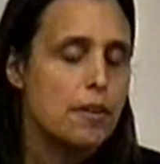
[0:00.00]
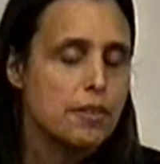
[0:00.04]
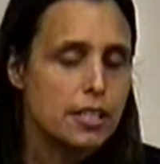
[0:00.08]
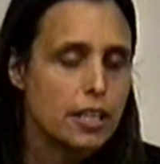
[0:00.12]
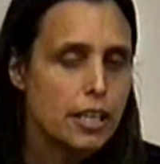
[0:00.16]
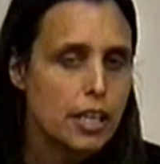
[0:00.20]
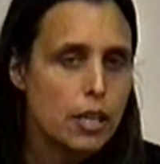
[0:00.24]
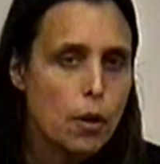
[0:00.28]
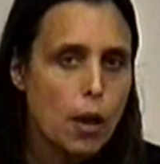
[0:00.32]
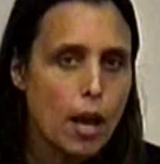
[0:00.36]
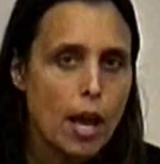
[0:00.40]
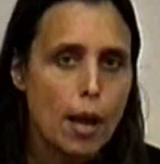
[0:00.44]

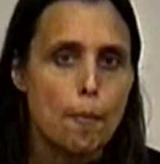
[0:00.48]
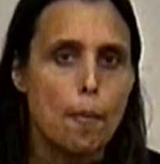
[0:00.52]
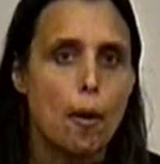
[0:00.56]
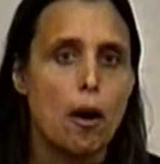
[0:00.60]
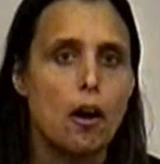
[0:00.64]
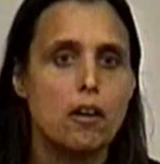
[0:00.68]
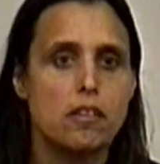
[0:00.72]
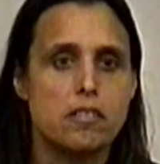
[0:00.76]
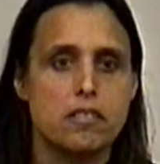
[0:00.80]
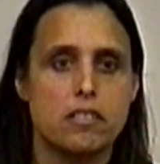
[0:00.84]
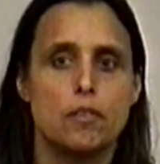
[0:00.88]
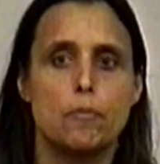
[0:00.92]
I'll tell you, I
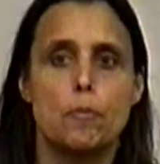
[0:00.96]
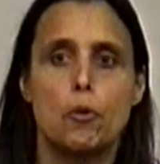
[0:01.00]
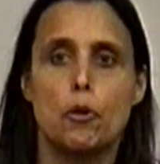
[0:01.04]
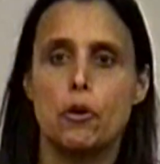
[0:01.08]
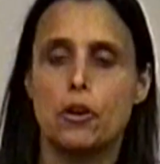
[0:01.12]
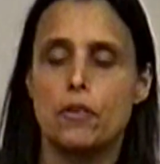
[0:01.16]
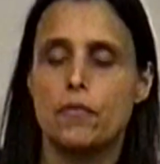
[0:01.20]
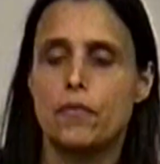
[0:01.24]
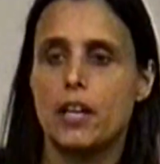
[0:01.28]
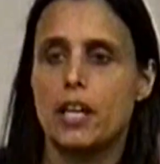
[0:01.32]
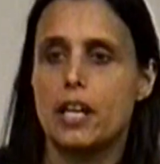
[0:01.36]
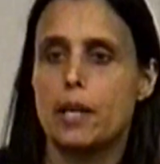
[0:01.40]
am also
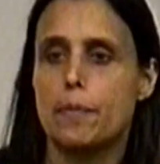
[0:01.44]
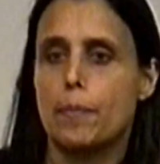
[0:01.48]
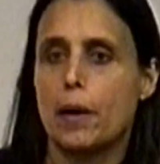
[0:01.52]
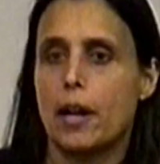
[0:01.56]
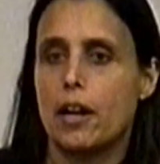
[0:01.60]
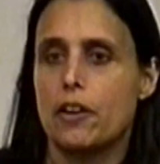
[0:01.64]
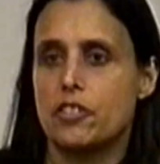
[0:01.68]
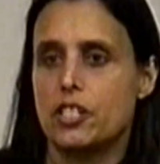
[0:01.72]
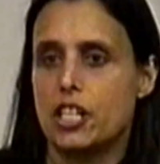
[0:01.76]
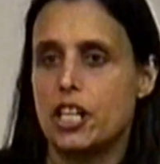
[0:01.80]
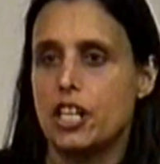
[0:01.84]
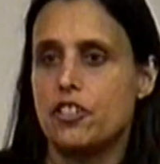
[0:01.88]

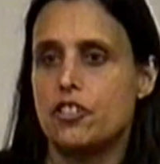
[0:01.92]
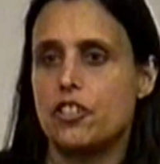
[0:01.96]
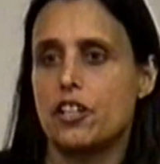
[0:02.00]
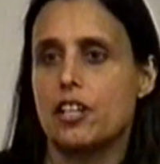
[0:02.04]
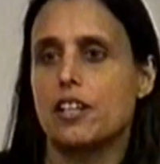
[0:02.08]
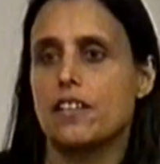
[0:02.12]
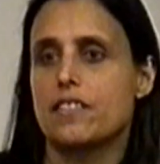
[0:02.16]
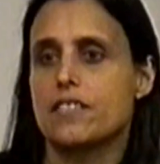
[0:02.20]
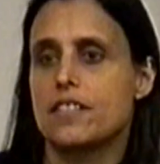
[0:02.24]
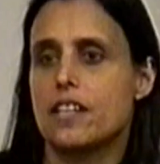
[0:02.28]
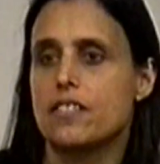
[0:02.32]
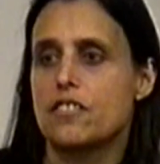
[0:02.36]
motivated by our
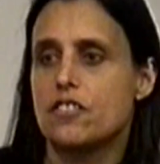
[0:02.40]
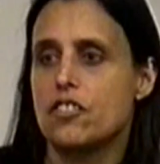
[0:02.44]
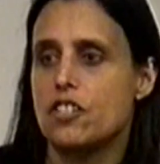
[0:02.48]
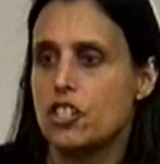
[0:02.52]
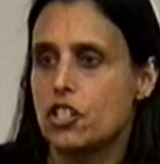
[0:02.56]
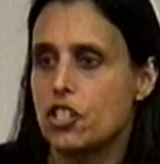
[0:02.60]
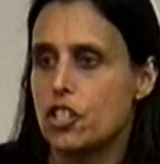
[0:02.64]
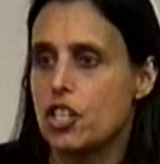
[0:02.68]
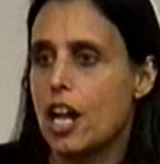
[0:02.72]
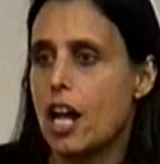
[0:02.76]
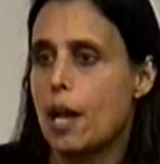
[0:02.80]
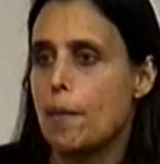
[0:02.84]
teachings as
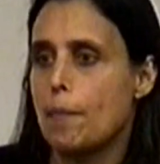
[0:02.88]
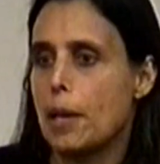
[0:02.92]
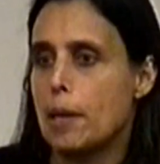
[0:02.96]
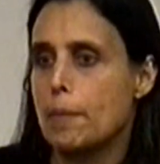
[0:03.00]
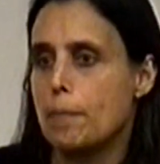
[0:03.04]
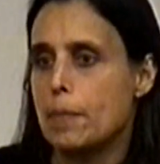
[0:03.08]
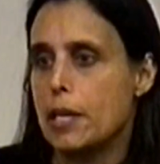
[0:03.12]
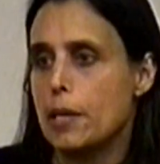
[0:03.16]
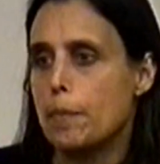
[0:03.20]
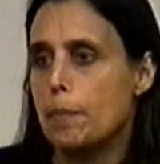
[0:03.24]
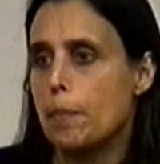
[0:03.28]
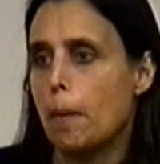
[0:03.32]

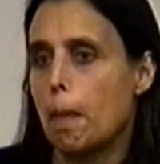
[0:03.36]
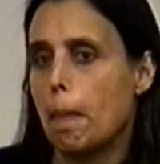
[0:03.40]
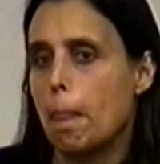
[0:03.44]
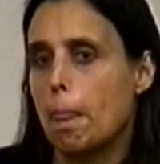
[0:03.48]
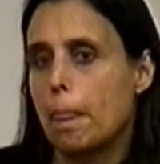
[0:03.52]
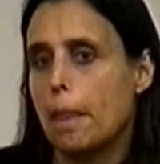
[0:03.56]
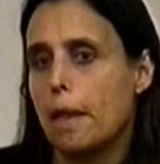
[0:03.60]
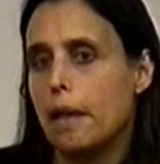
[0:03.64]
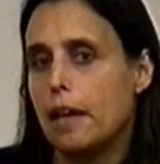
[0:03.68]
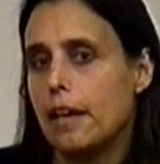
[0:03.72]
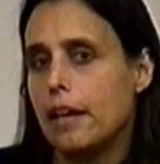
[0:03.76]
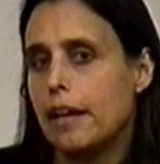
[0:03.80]
Anishinaabe people.